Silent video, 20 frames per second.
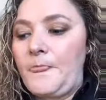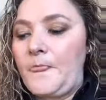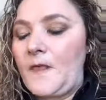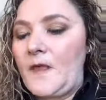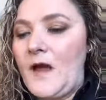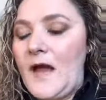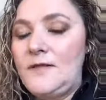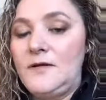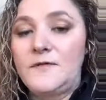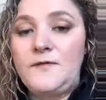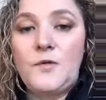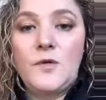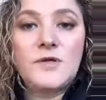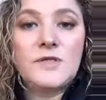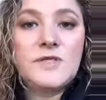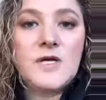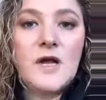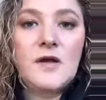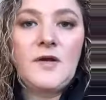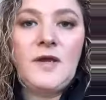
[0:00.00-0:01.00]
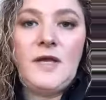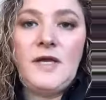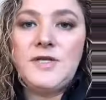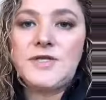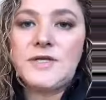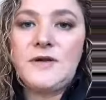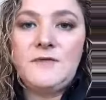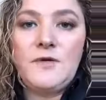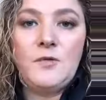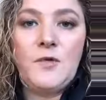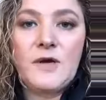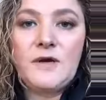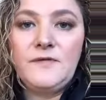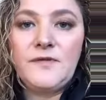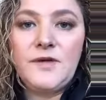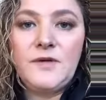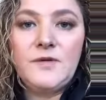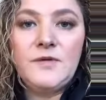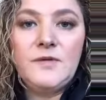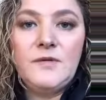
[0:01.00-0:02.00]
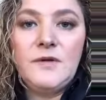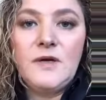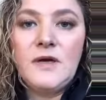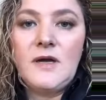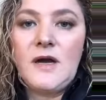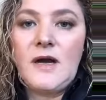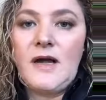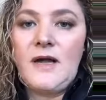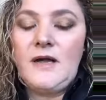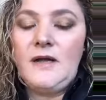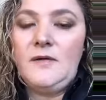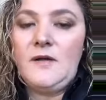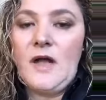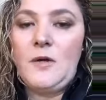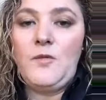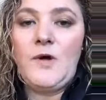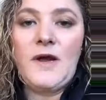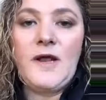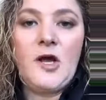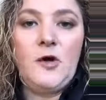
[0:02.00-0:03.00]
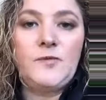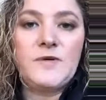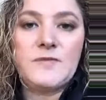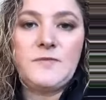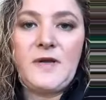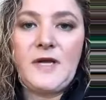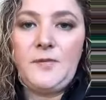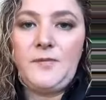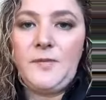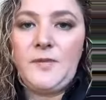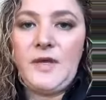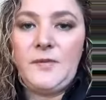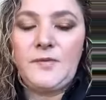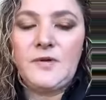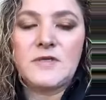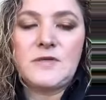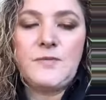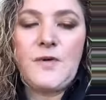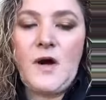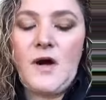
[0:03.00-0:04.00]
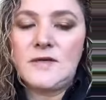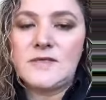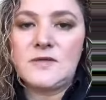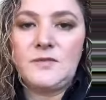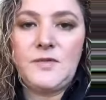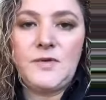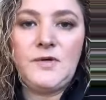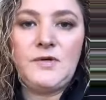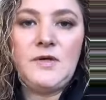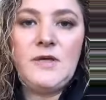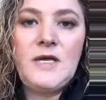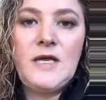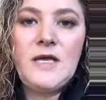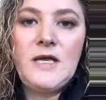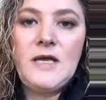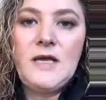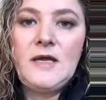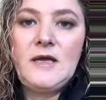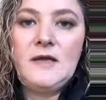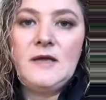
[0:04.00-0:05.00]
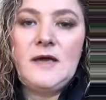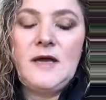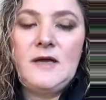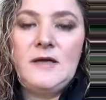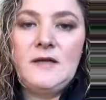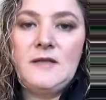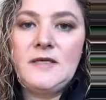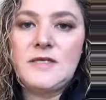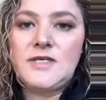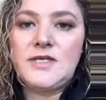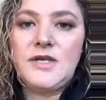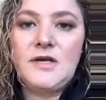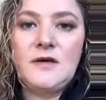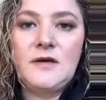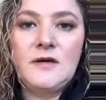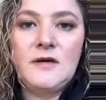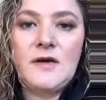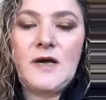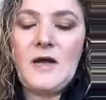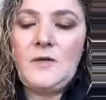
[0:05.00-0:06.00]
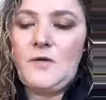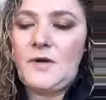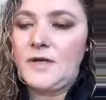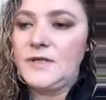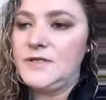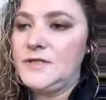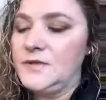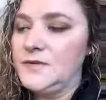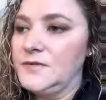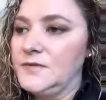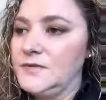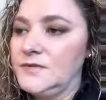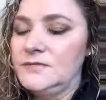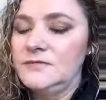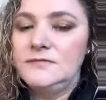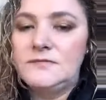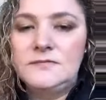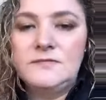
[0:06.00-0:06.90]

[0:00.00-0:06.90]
I look forward to talking to each and every one of you. I want to help as many people as possible this year. I want to do,